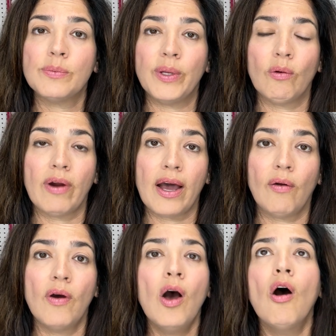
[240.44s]
been
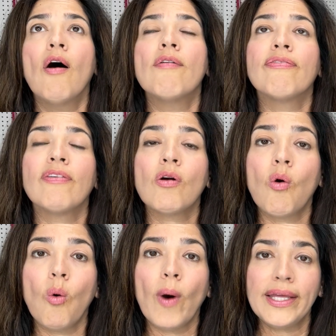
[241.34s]
around for
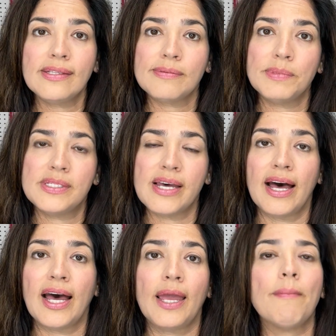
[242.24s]
quite some
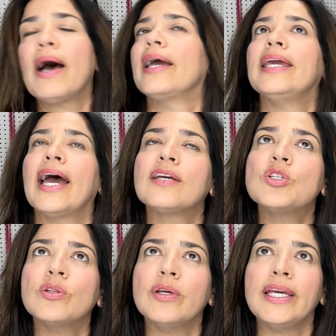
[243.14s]
time. I
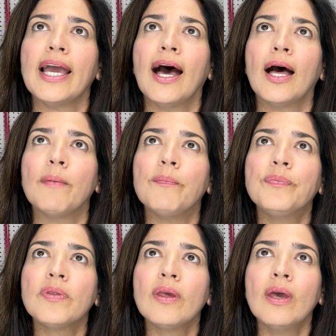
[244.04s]
actually
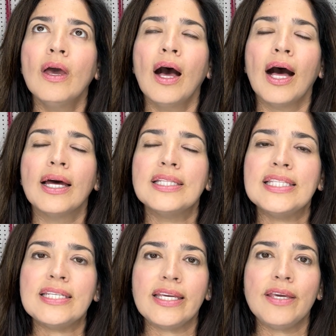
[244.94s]

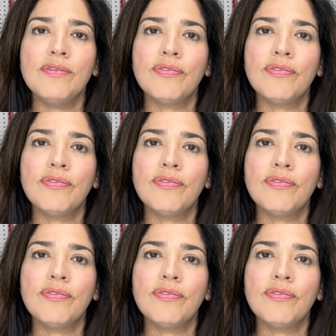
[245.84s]
T